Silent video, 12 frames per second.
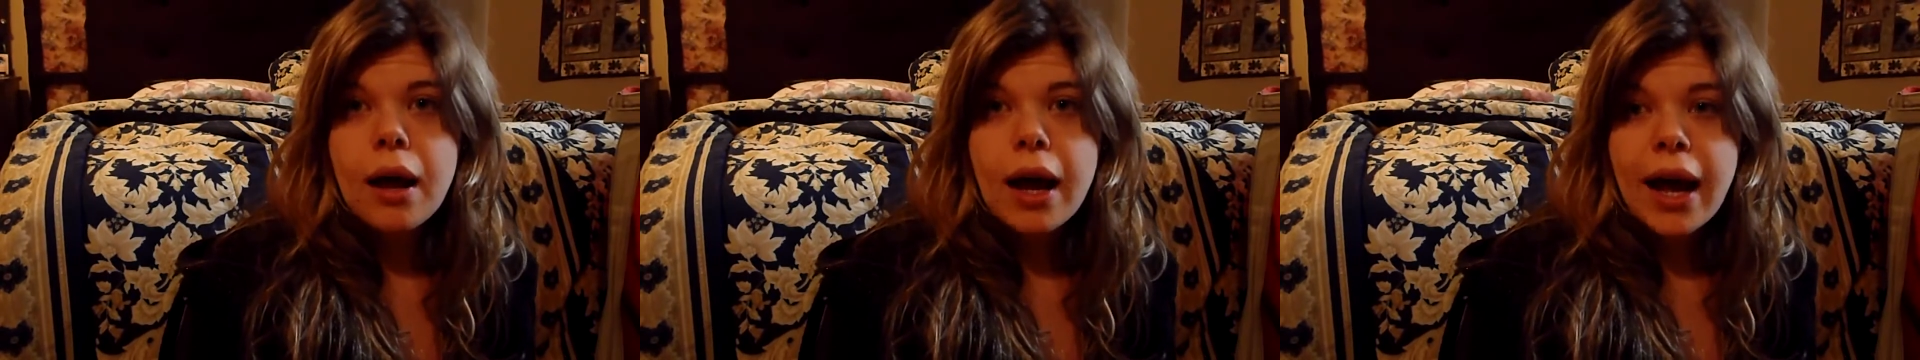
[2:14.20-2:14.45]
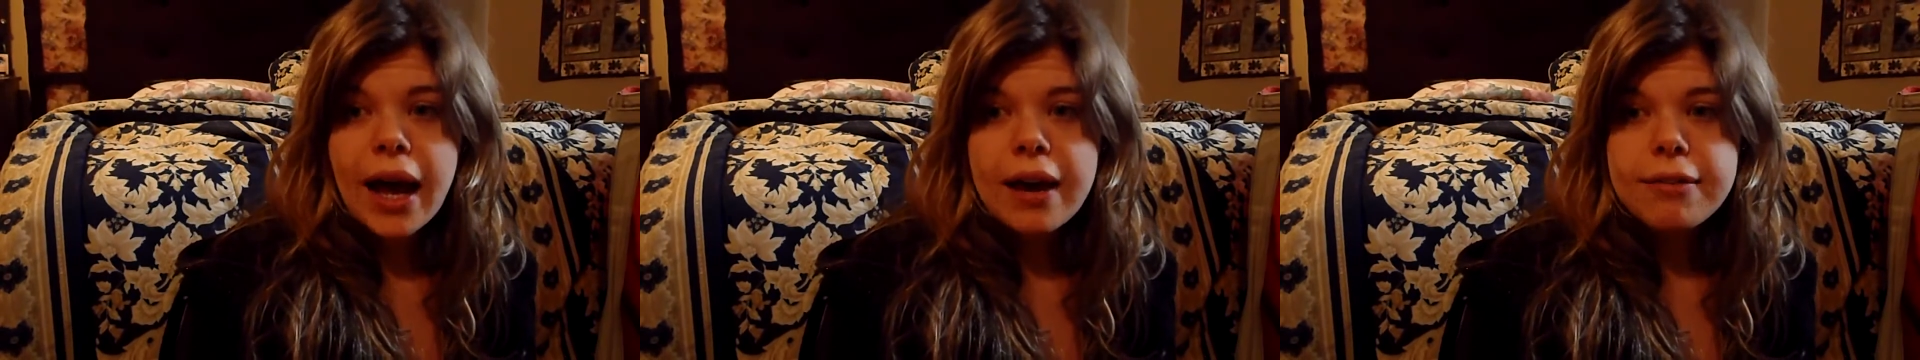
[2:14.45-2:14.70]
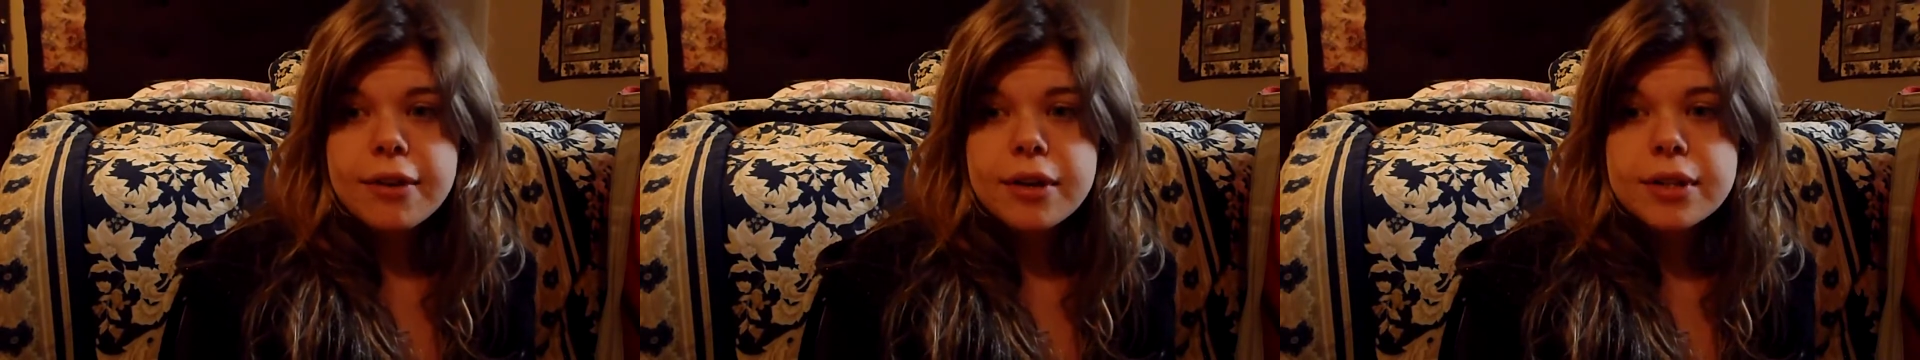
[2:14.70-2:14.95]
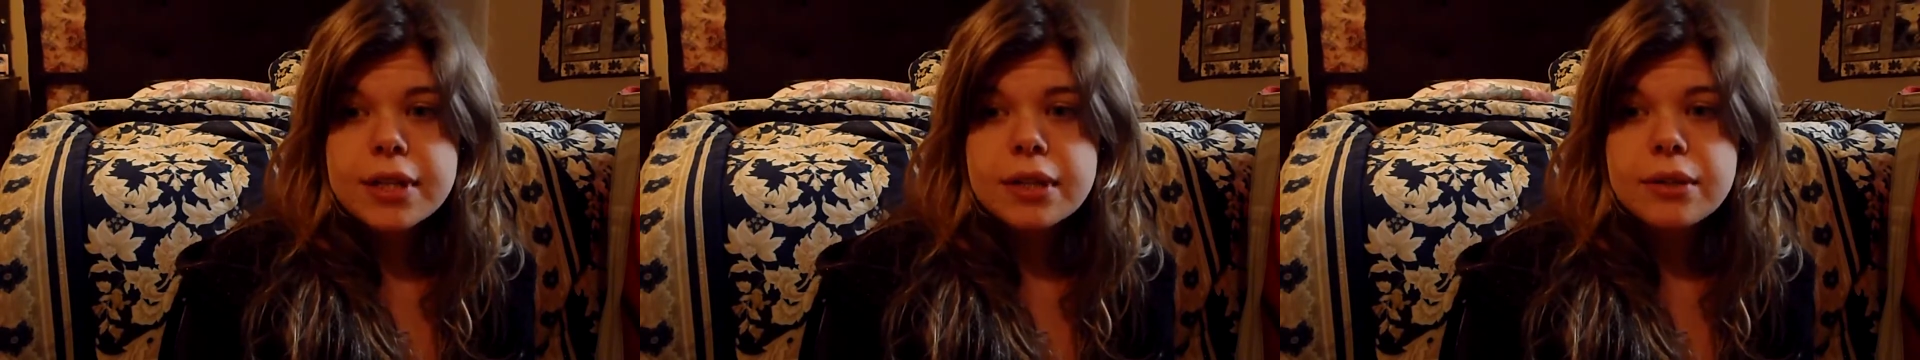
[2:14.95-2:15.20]
I
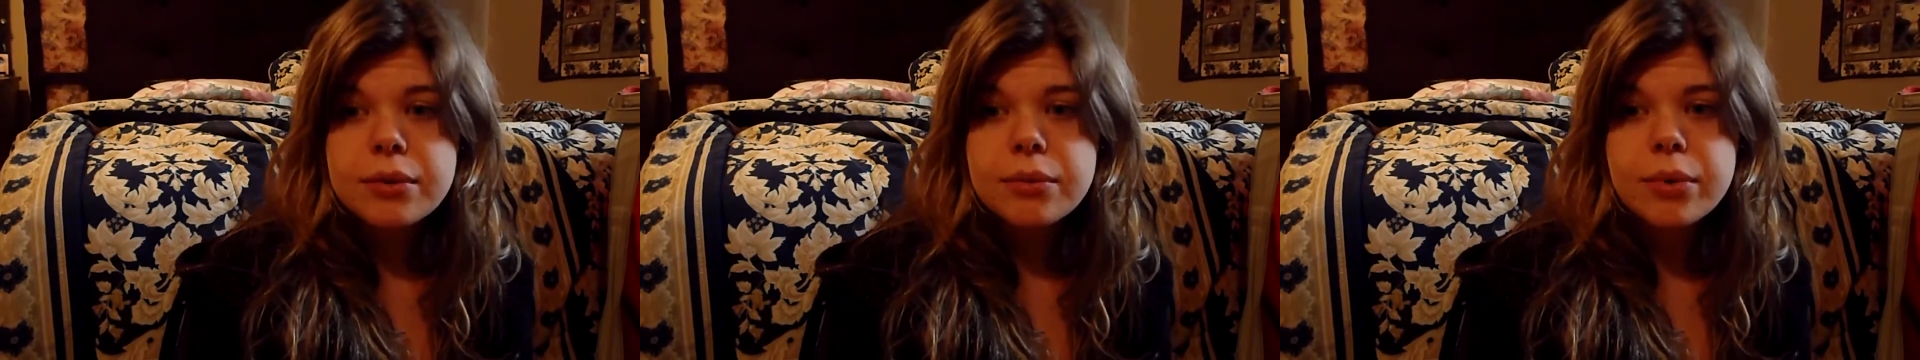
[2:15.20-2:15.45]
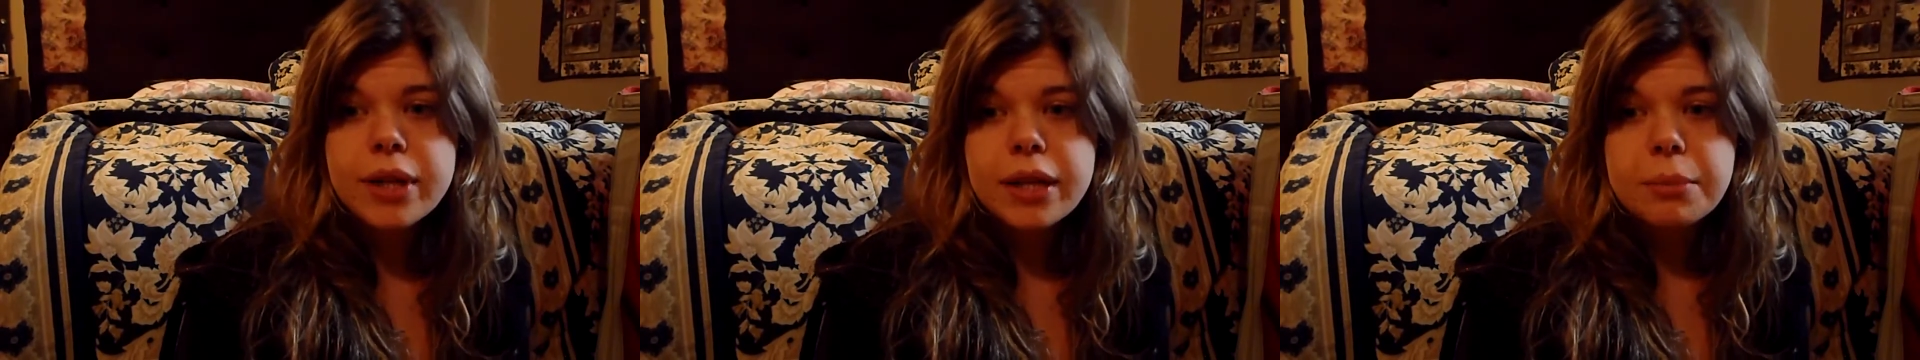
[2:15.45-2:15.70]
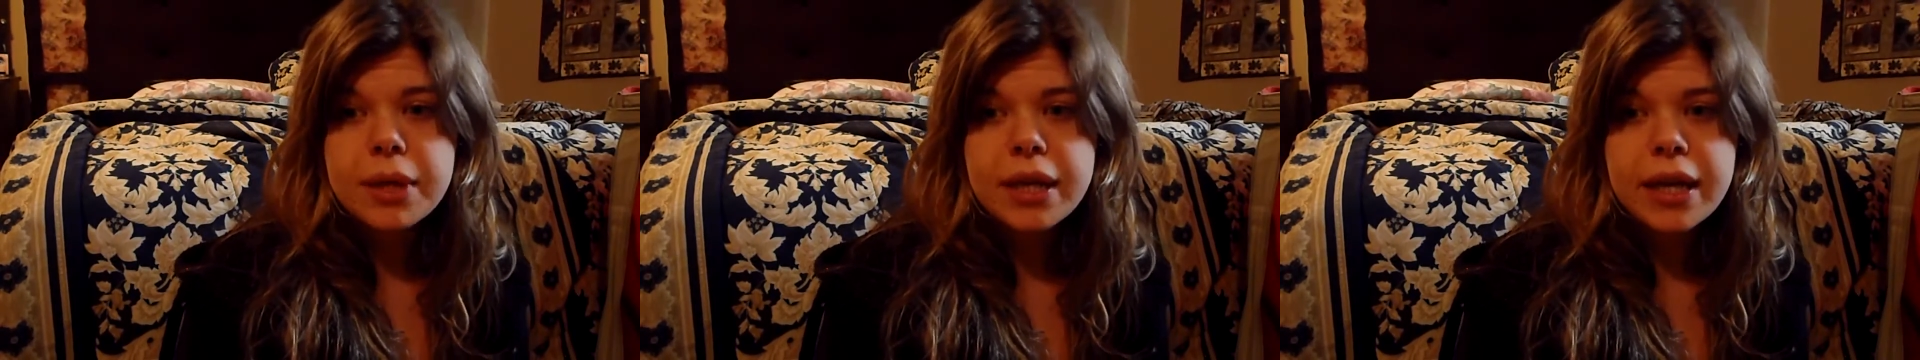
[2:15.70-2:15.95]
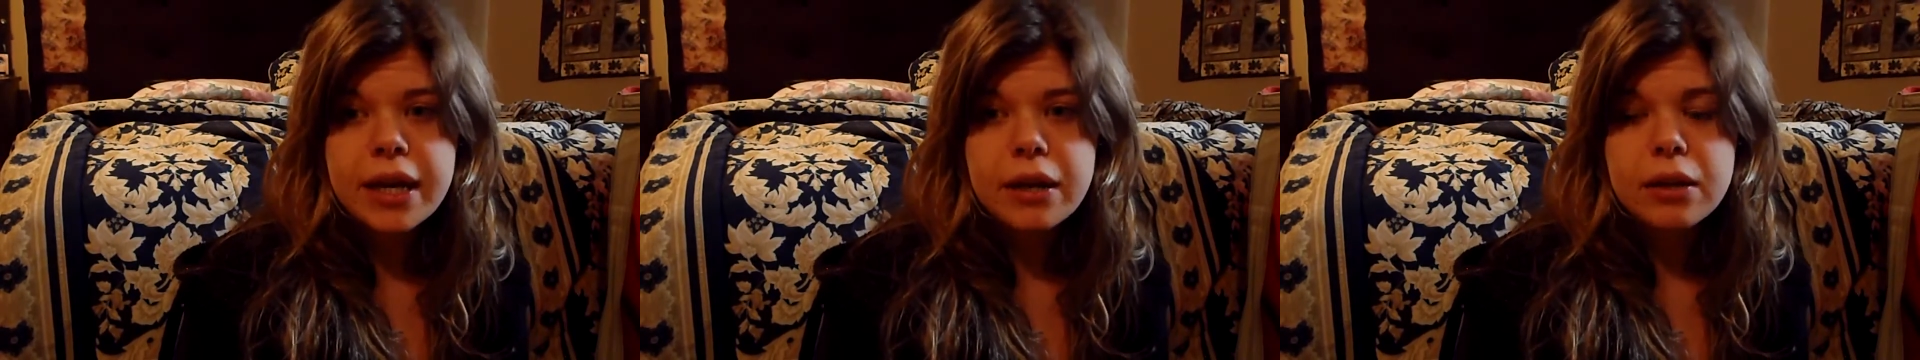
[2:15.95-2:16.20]
haven't really been
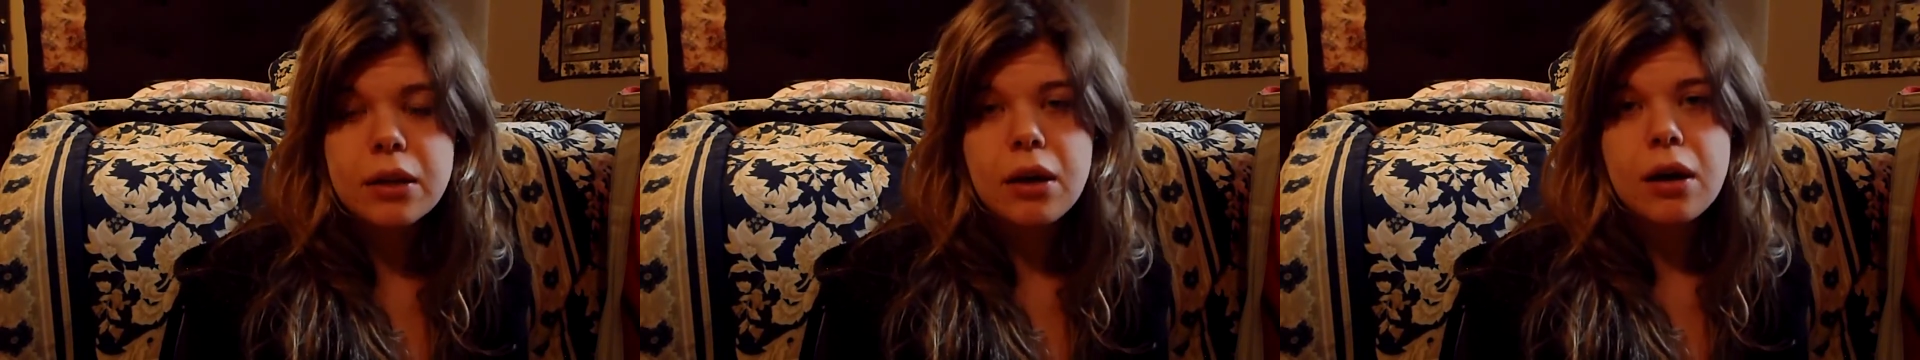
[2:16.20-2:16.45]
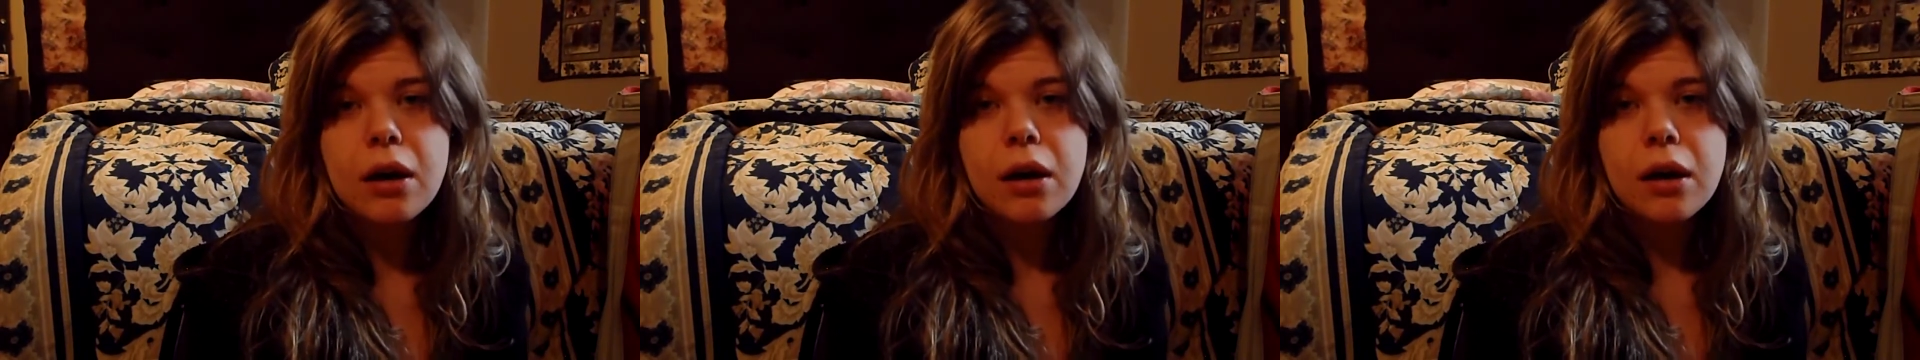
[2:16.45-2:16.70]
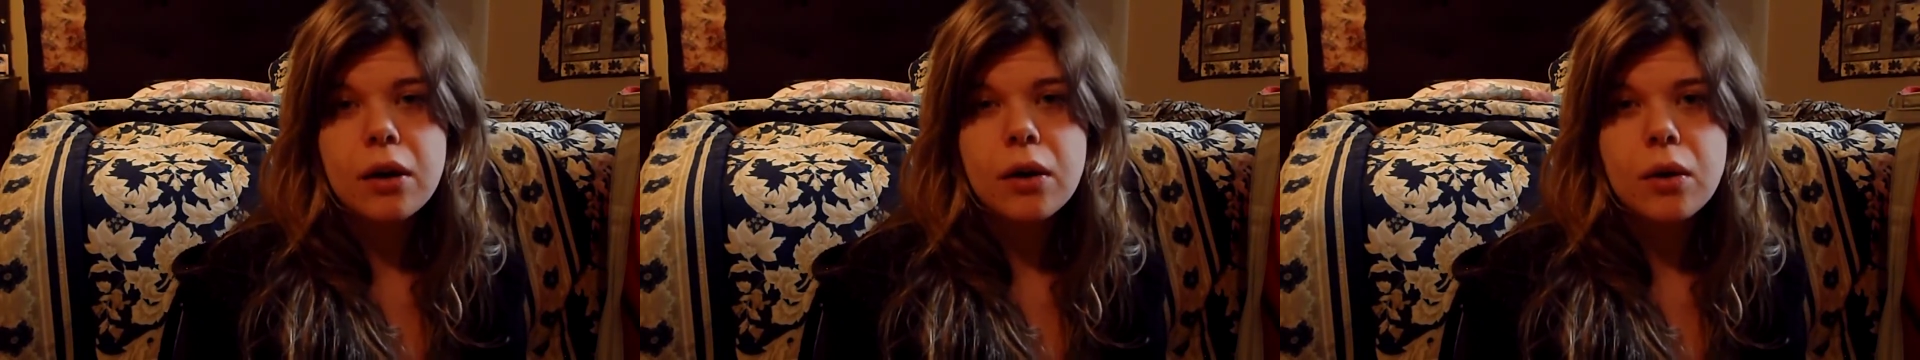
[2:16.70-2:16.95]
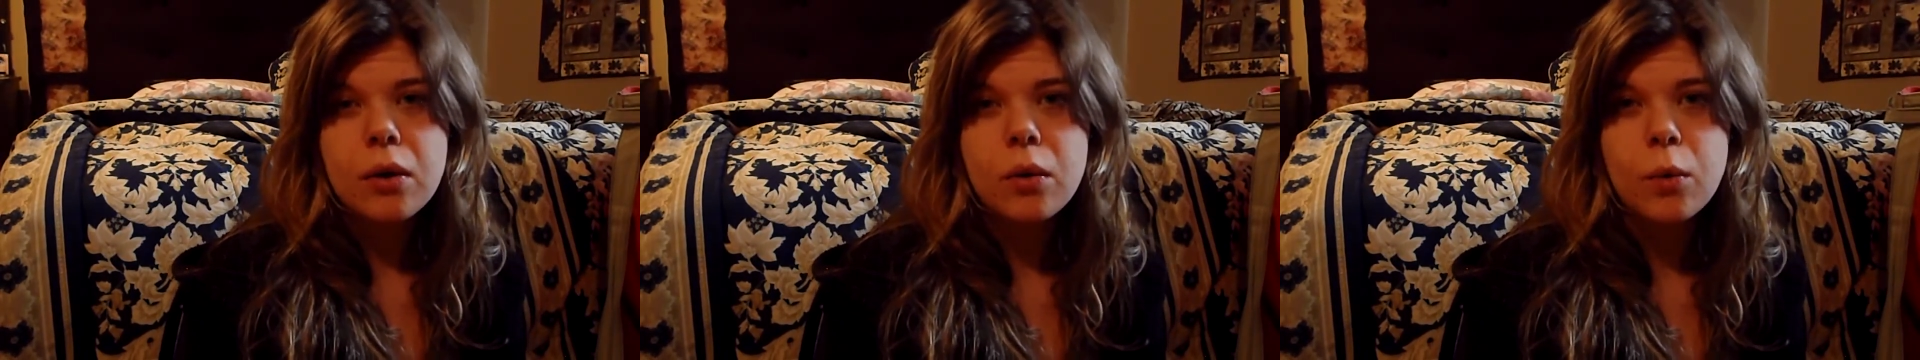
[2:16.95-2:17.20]
getting along
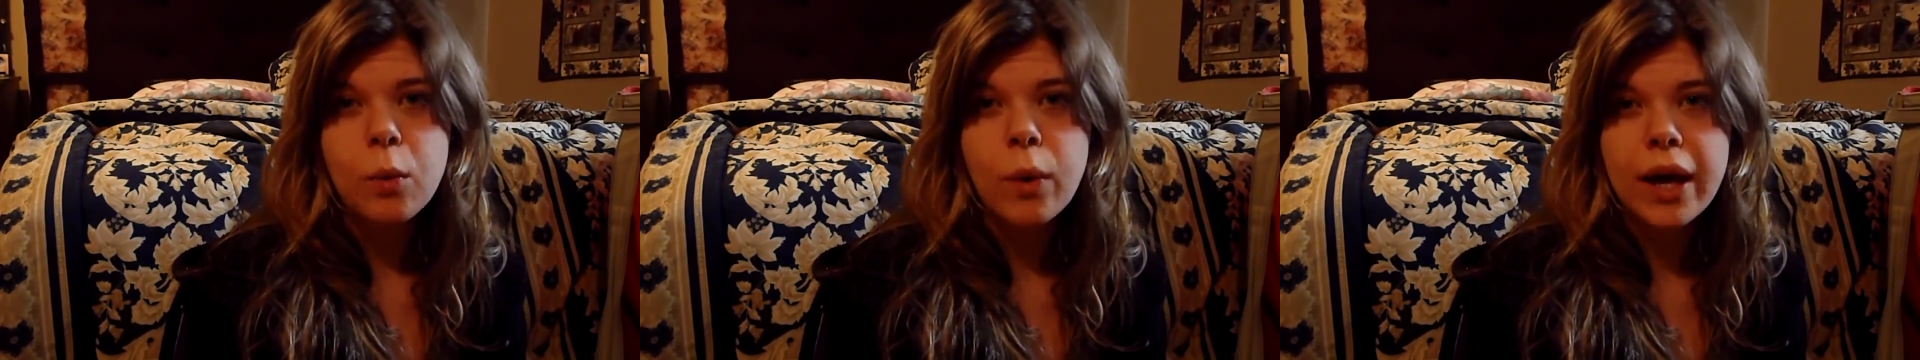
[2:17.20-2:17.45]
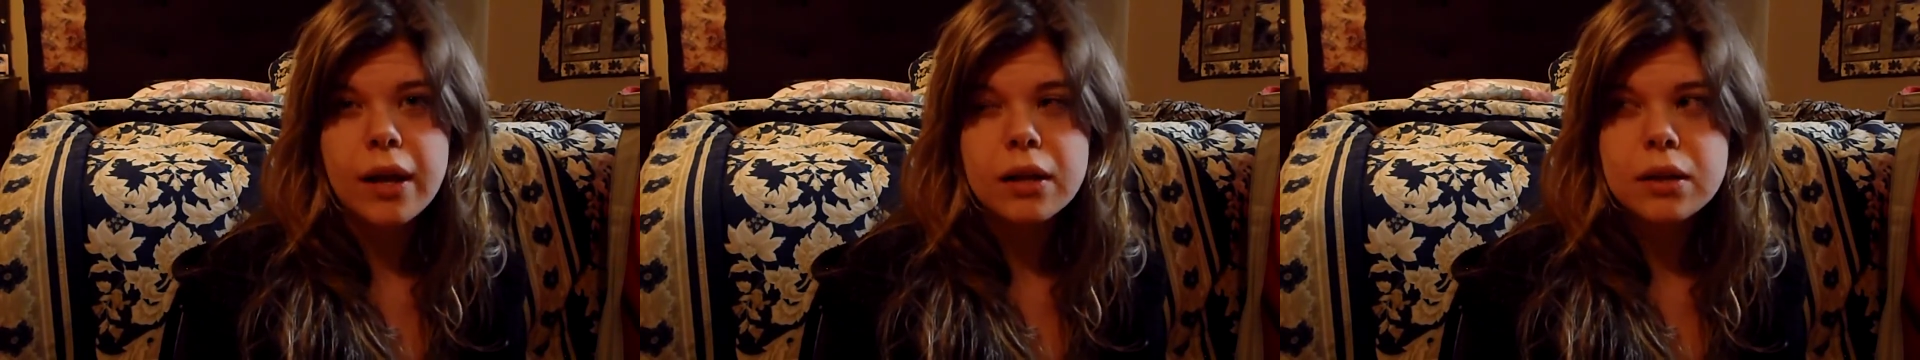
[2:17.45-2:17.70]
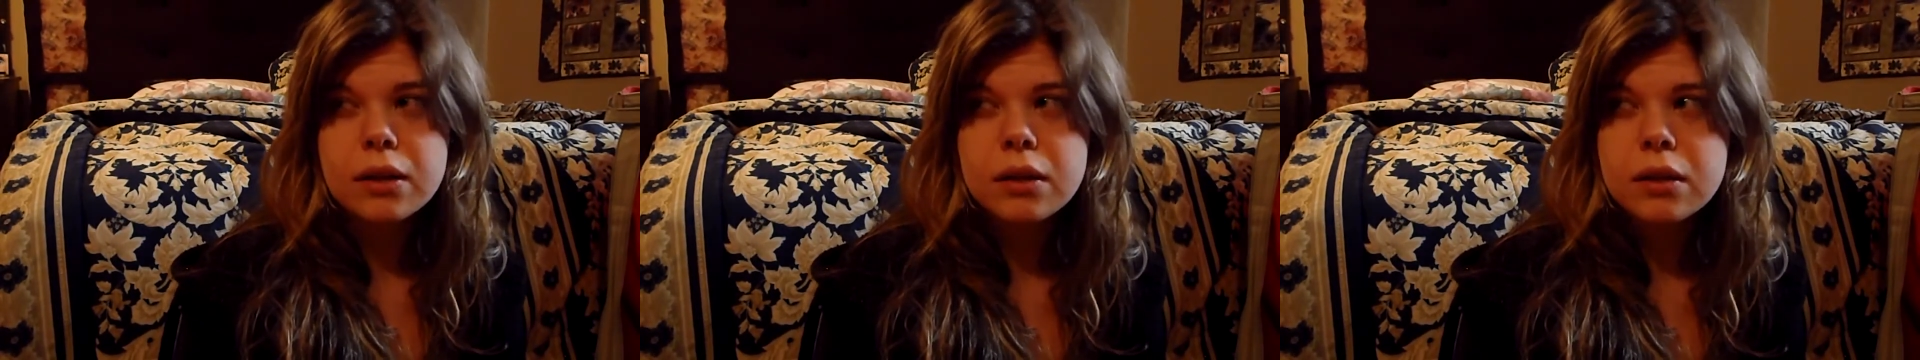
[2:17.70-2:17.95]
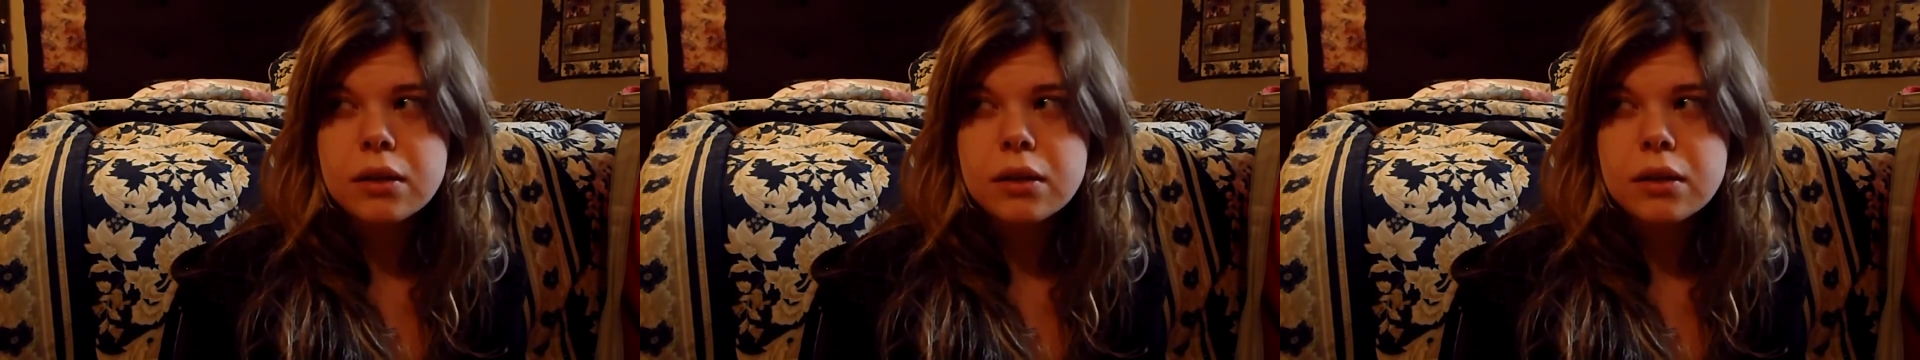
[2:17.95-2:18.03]
well